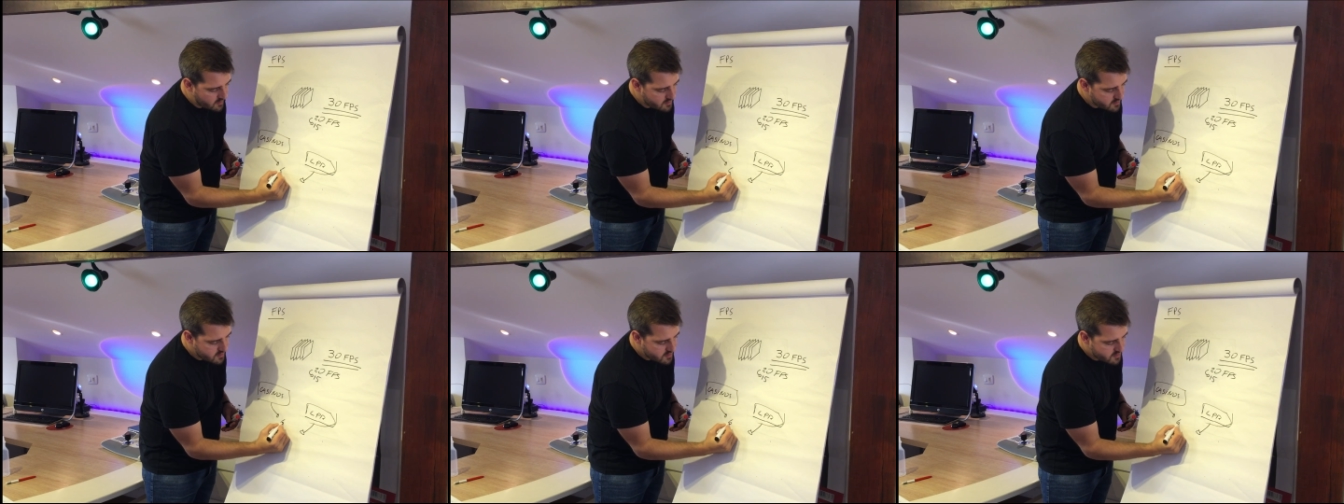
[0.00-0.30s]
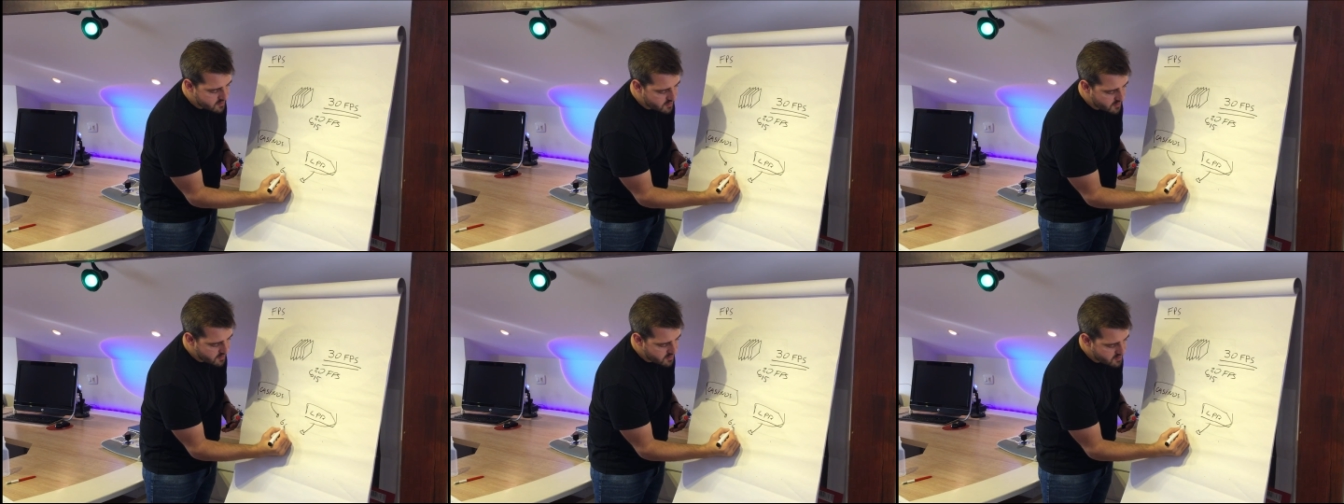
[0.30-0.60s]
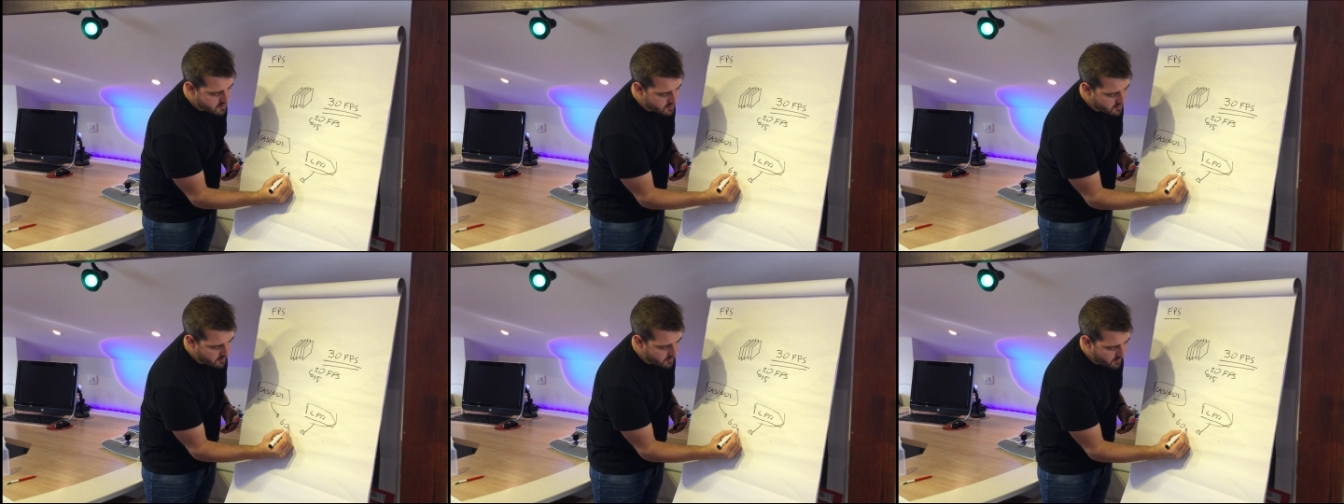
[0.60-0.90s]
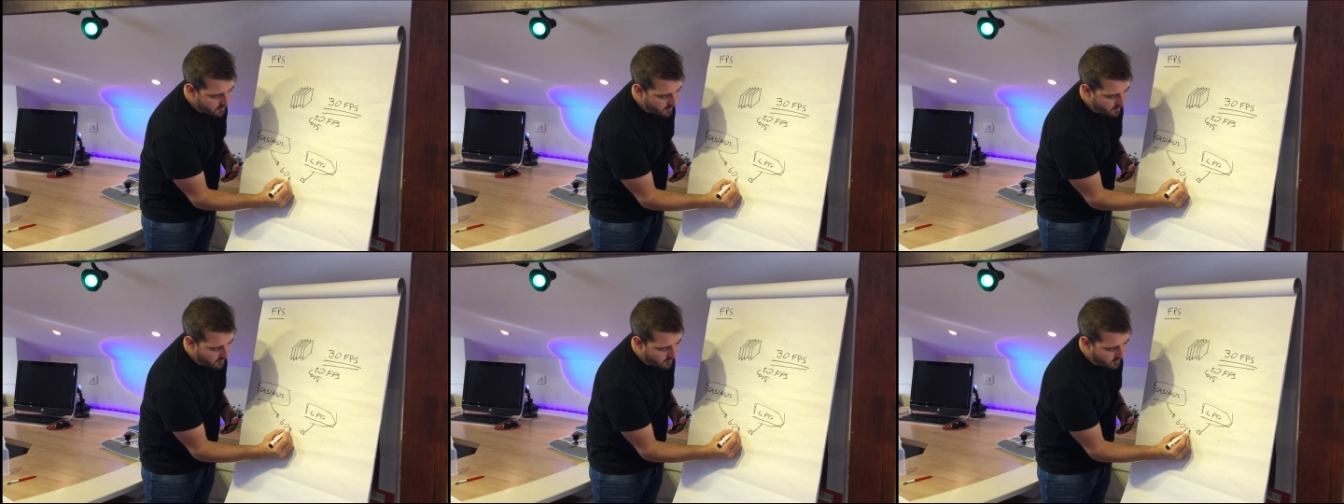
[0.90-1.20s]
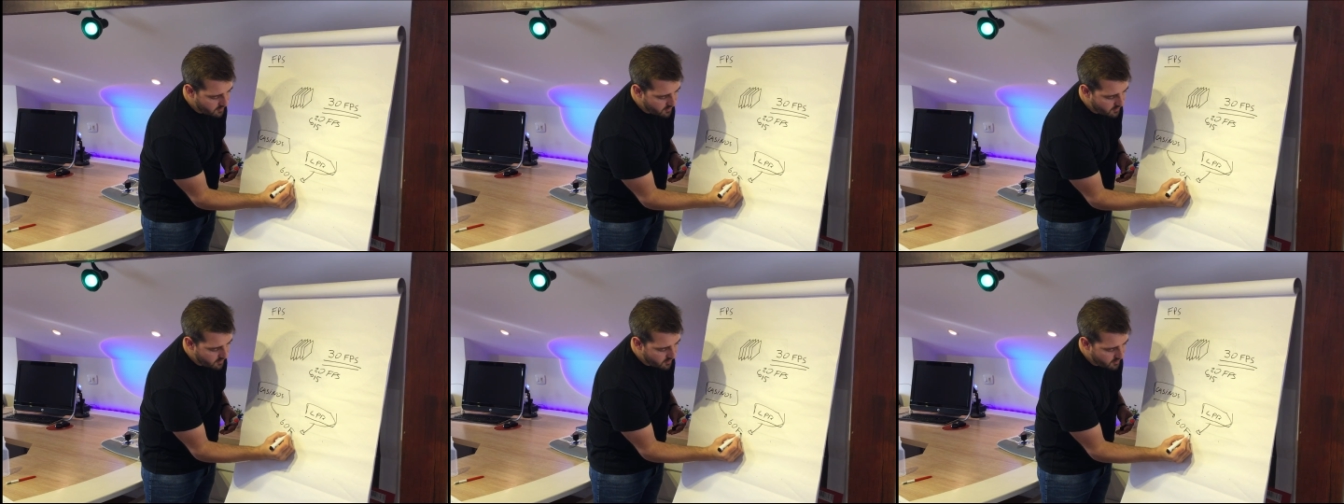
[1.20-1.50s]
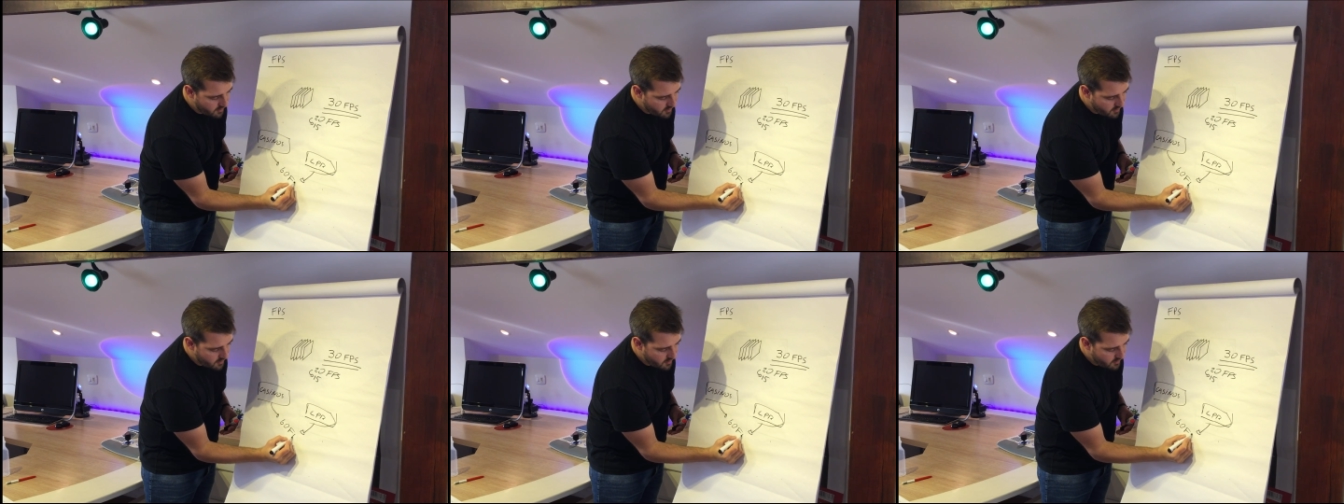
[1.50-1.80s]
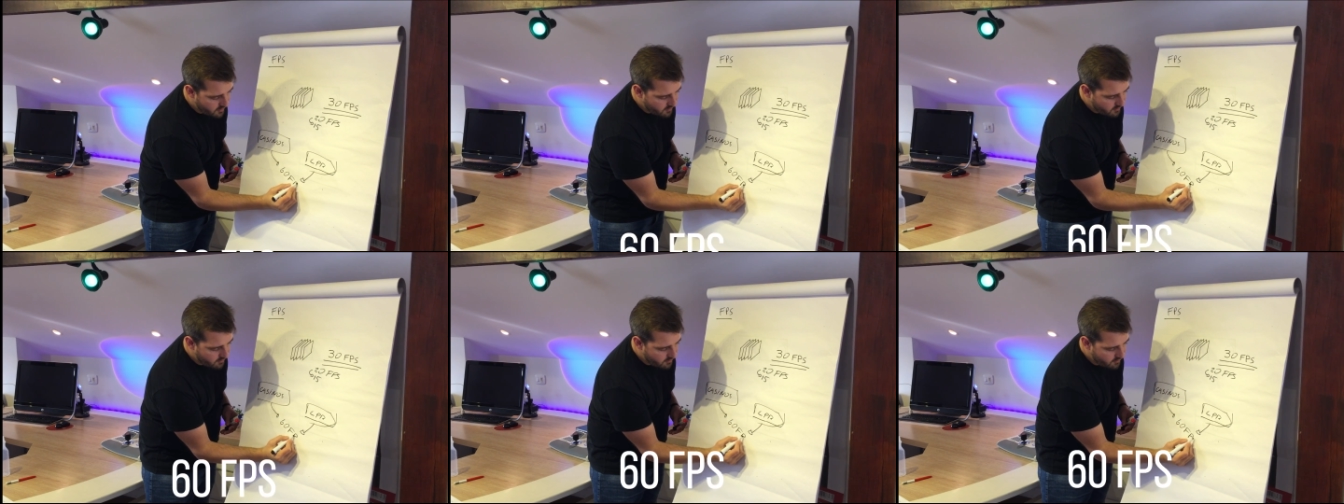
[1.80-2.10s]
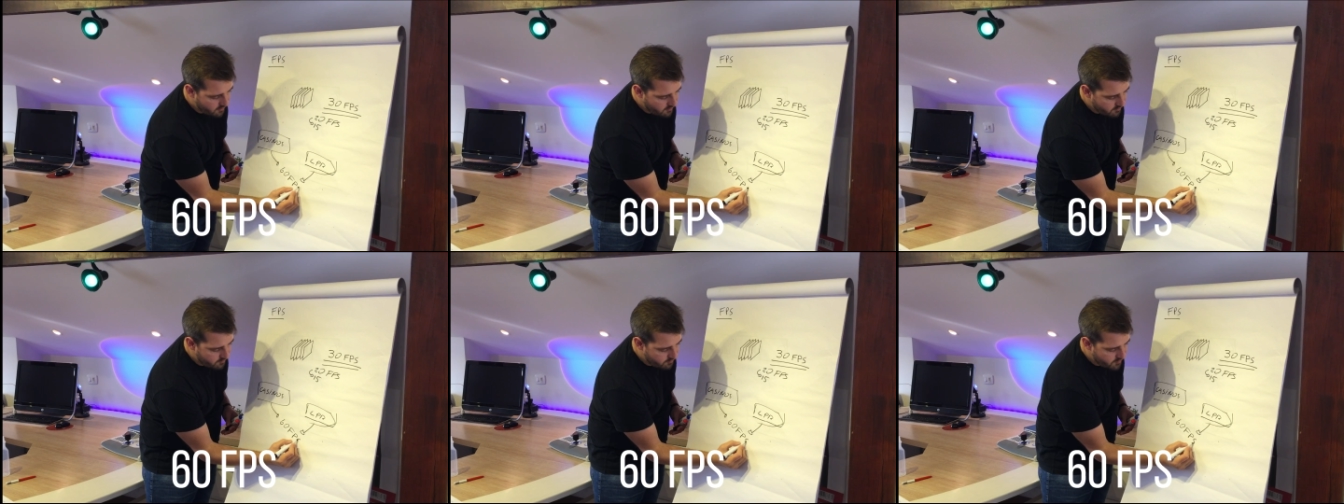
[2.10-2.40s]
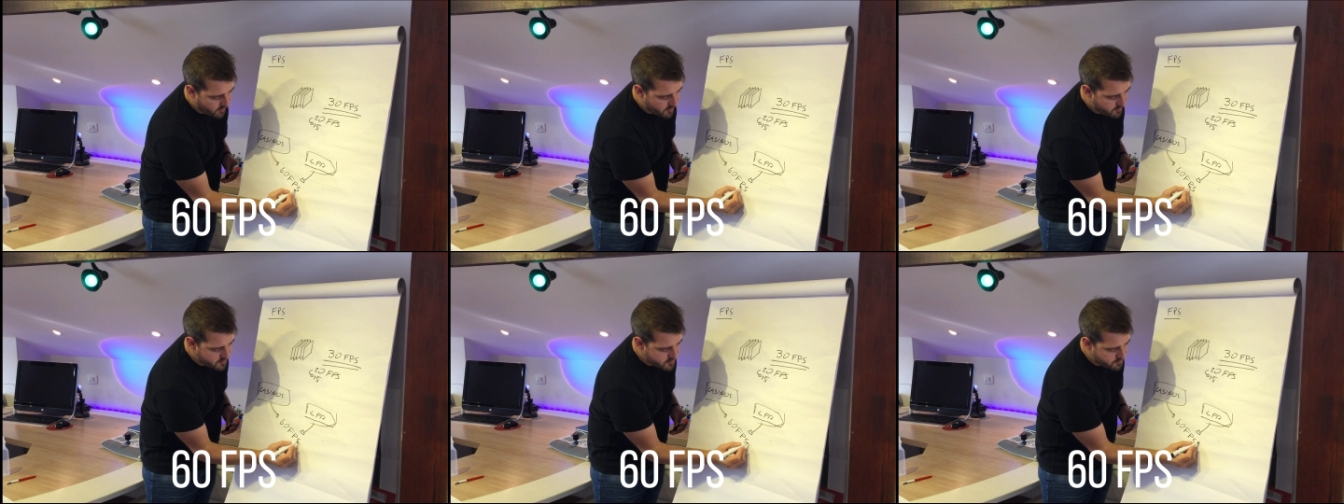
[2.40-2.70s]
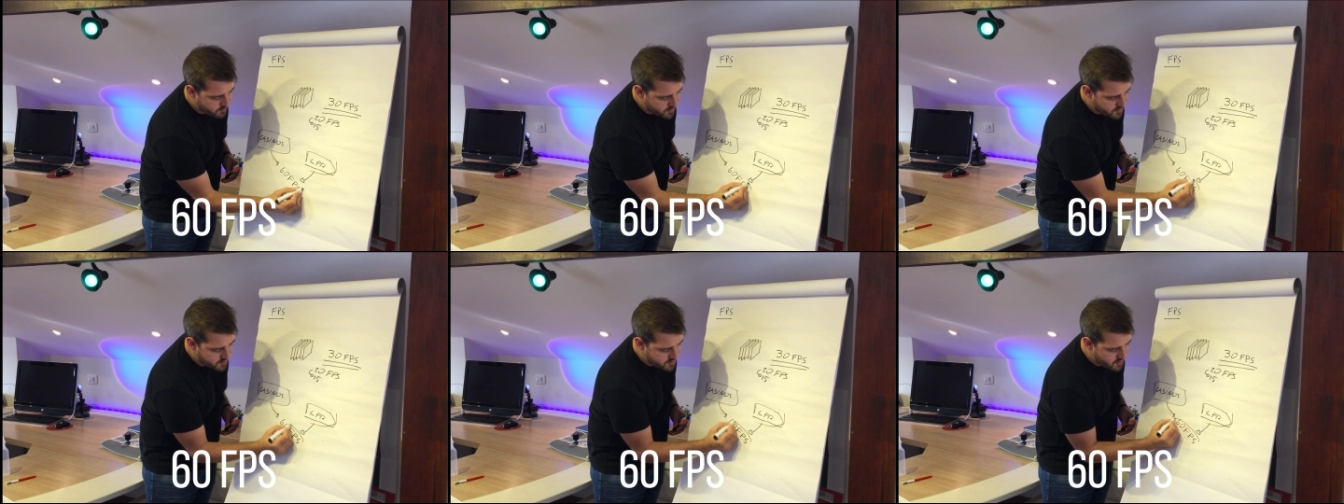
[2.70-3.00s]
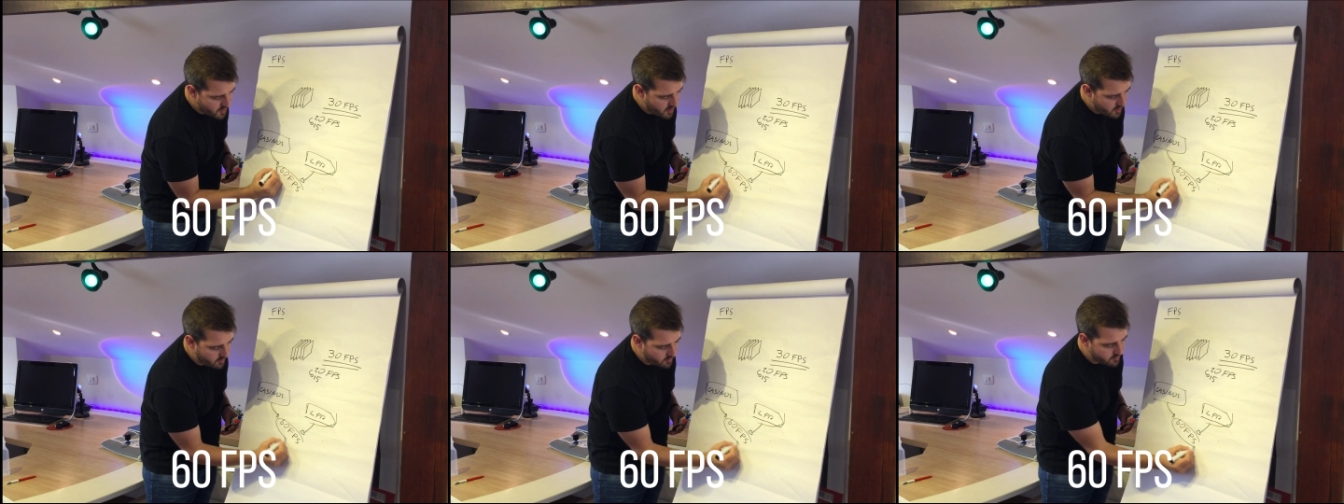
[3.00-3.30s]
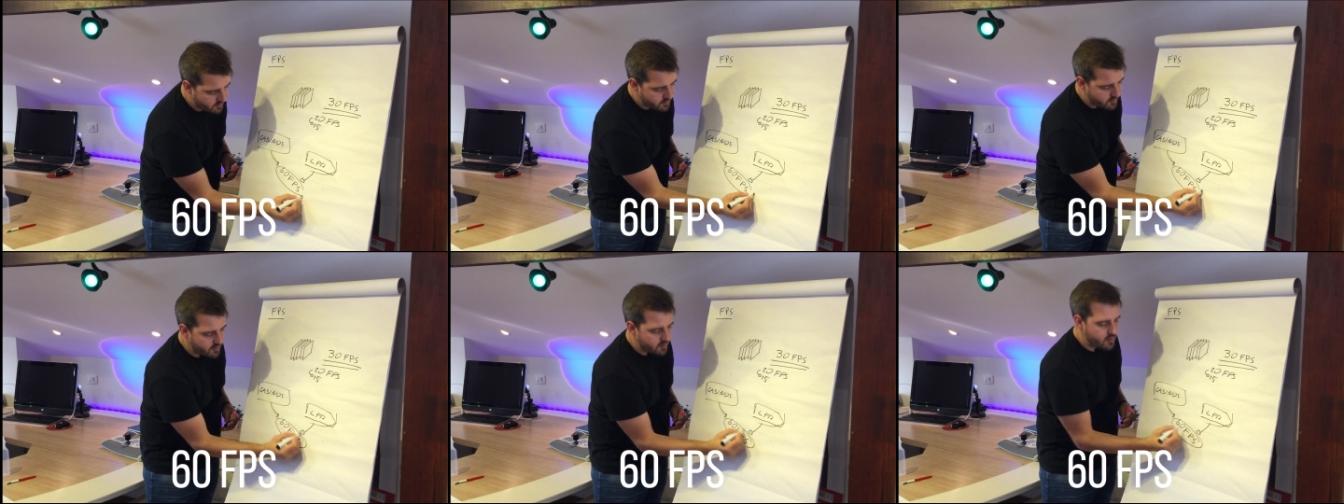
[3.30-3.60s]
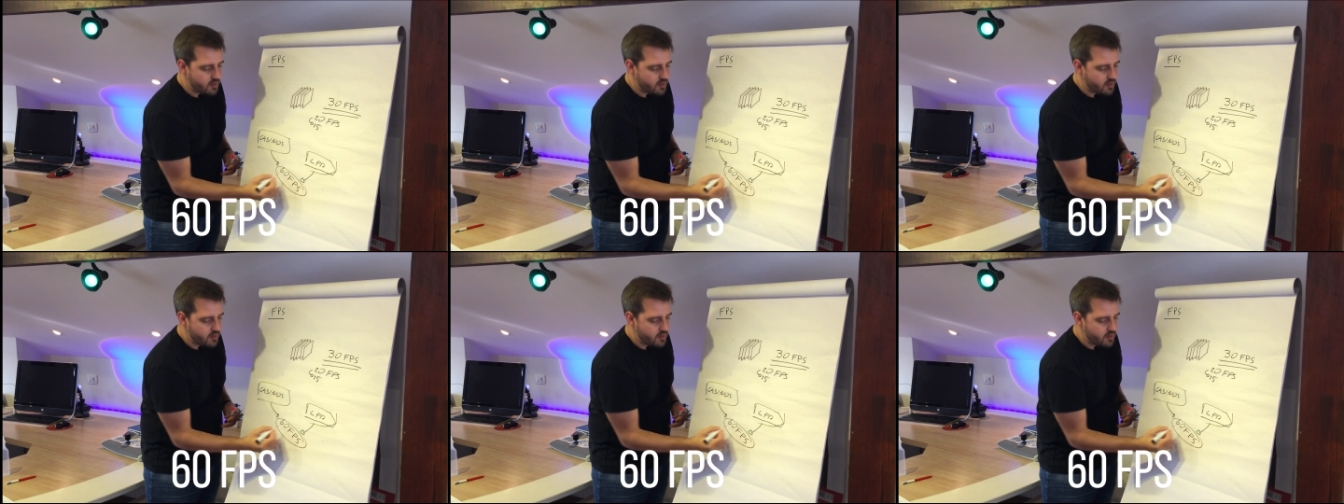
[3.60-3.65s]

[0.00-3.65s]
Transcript: 60 frames per second.